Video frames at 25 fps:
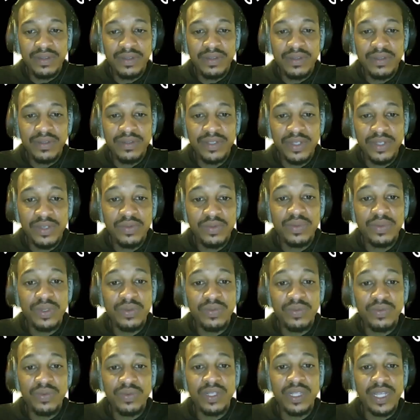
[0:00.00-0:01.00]
So we
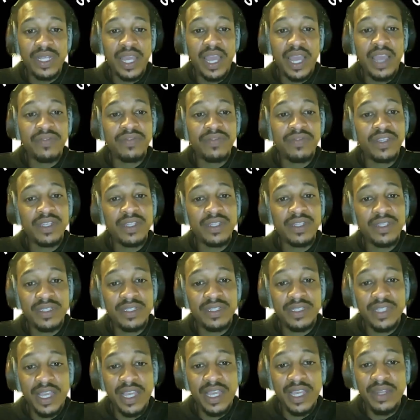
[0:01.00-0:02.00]
really have to
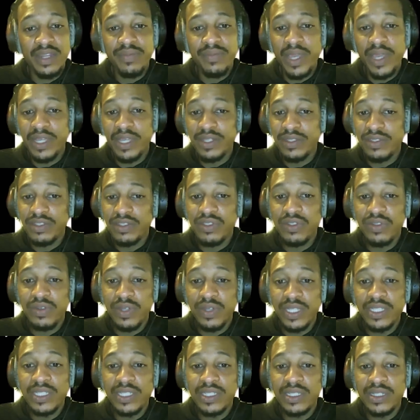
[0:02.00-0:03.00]
understand and make a
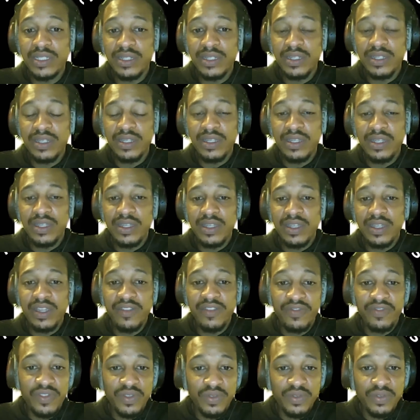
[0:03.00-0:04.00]
choice.
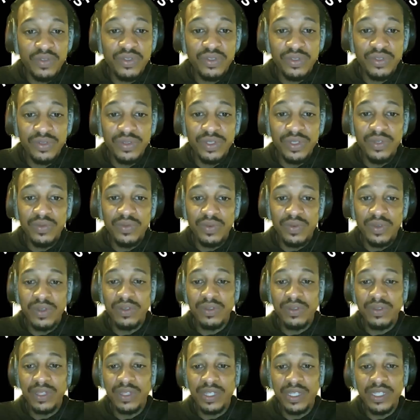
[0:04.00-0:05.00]
If you truly
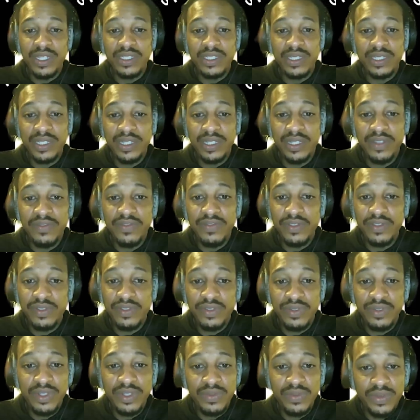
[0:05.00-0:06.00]
want this, and if you
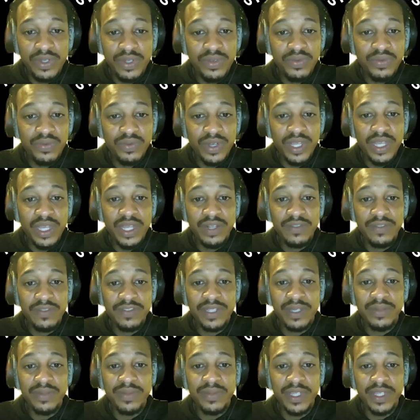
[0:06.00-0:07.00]
truly want to rid of
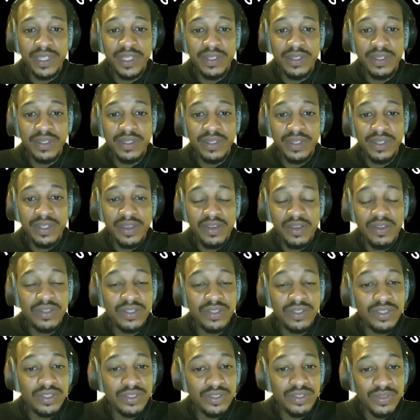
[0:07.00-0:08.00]
something, or
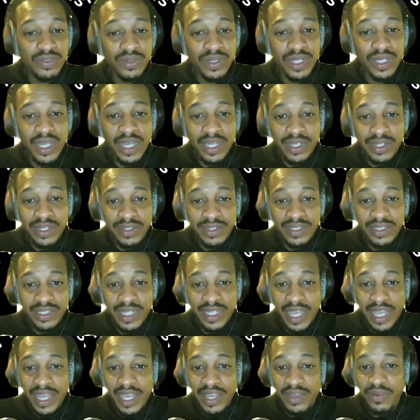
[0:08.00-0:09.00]
to truly
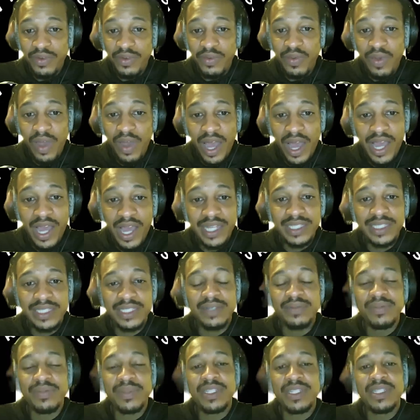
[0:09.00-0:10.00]
understand why
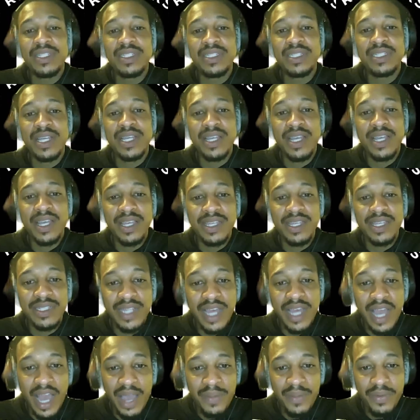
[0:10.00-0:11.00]
something is, is
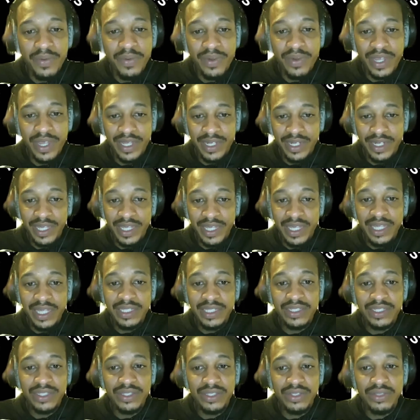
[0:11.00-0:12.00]
operating
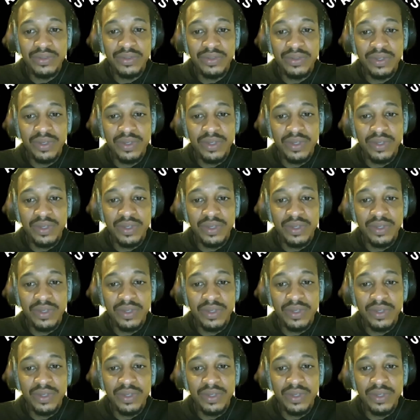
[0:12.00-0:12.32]
against you,